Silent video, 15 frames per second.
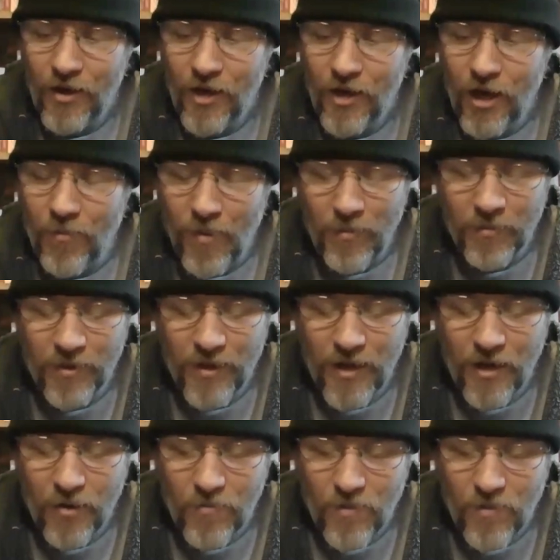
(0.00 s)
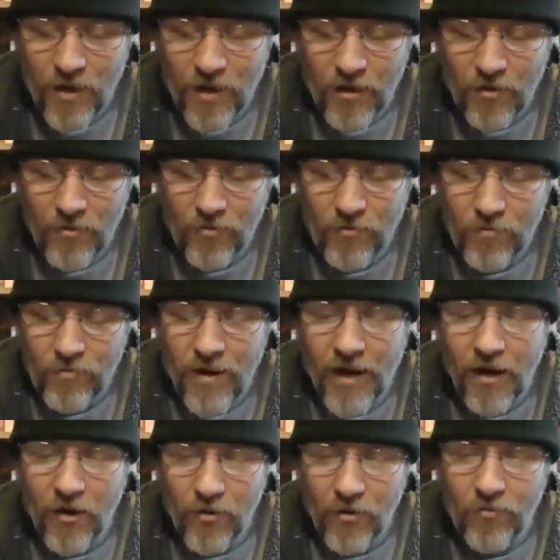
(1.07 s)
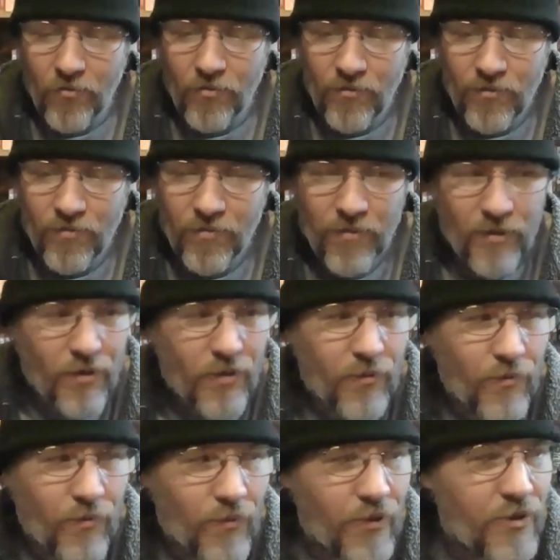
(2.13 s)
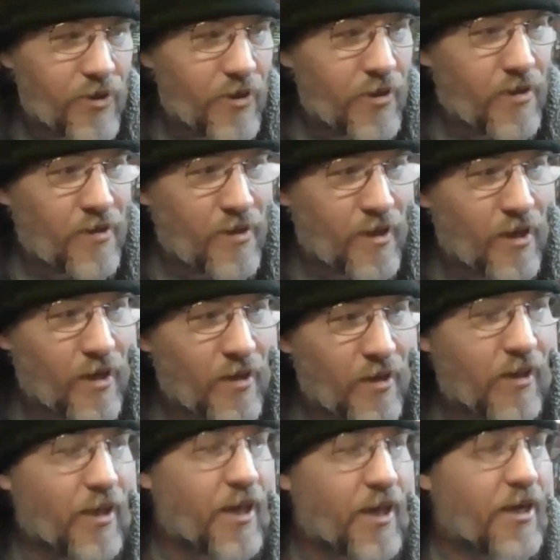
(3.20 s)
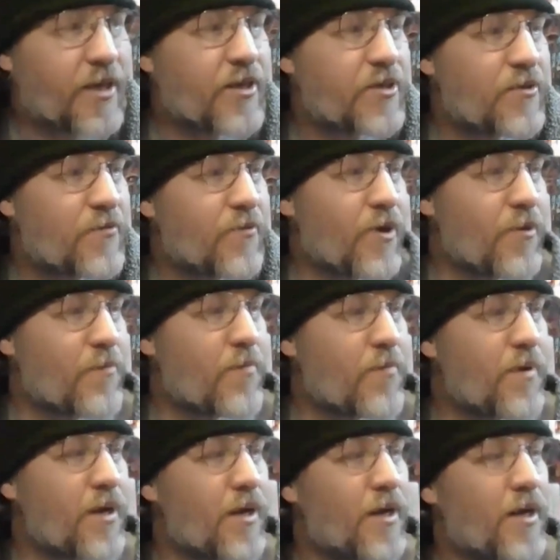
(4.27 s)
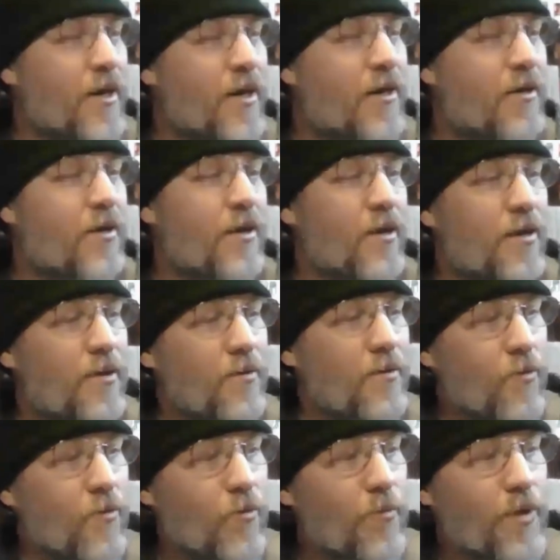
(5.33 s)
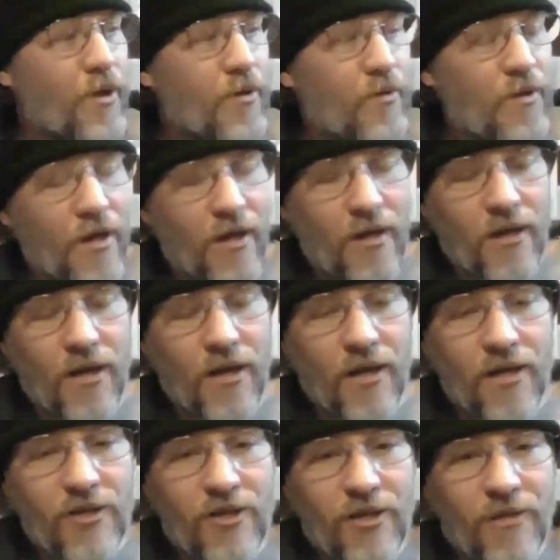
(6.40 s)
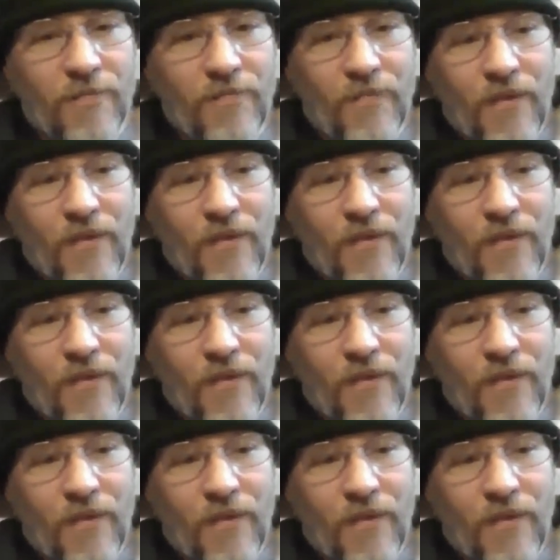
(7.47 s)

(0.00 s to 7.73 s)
I'm up to date on Mao, which is the latest from Rumiko Takahashi.